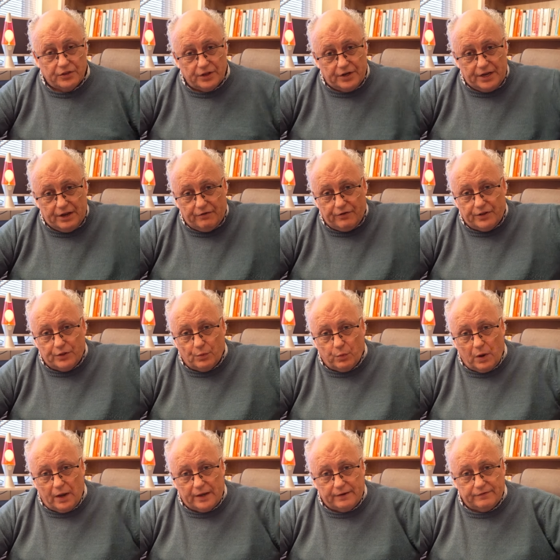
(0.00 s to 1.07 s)
than hearing the
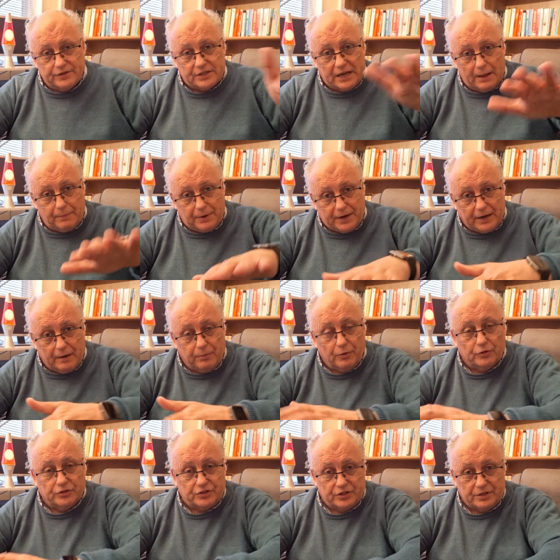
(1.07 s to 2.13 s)
waves lapping up
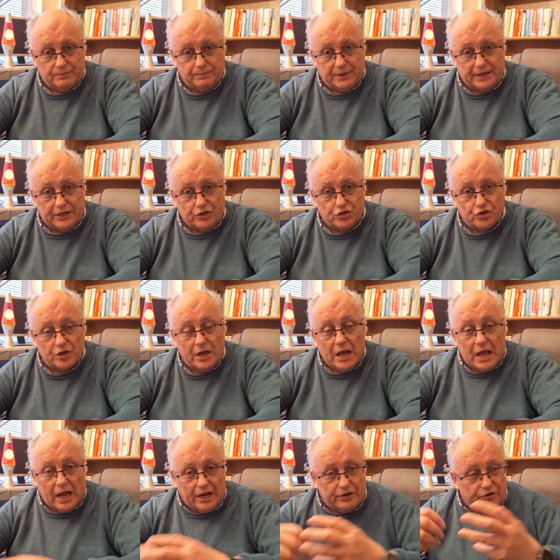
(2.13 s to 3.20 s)
onto the beach,
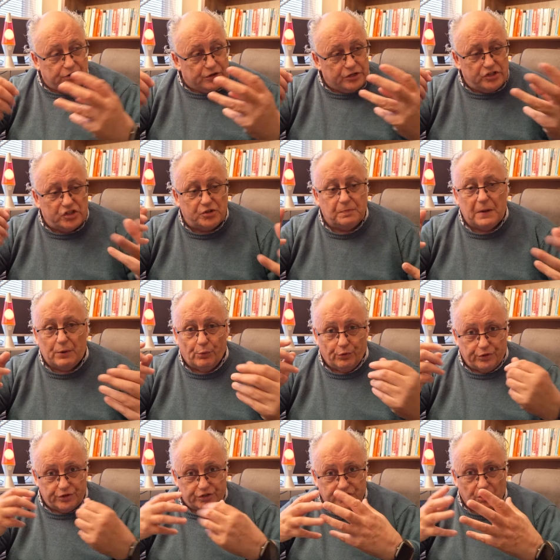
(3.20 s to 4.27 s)
and you could smell
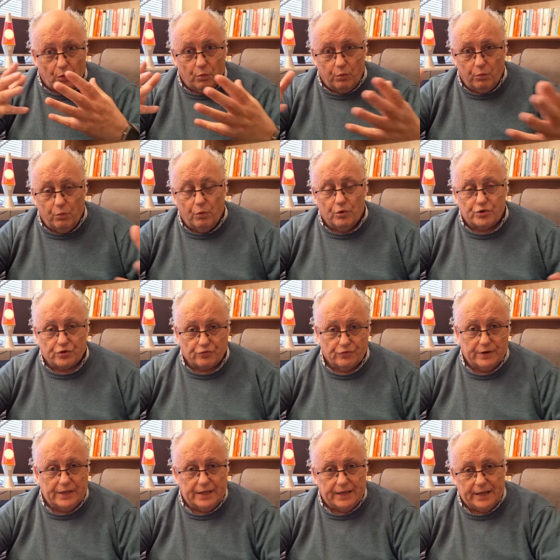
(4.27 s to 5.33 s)
the salt water
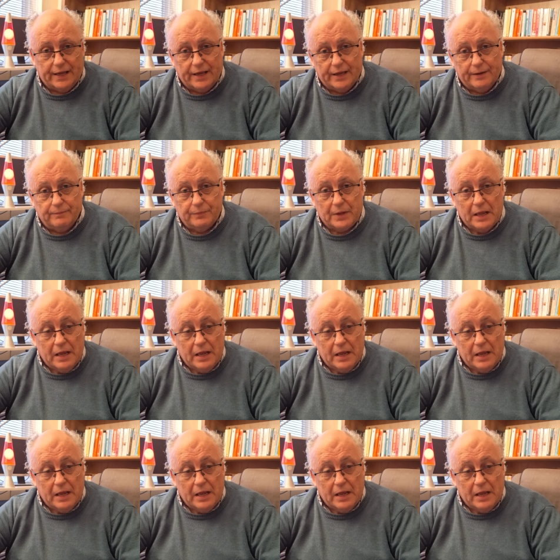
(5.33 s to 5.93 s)
in the air.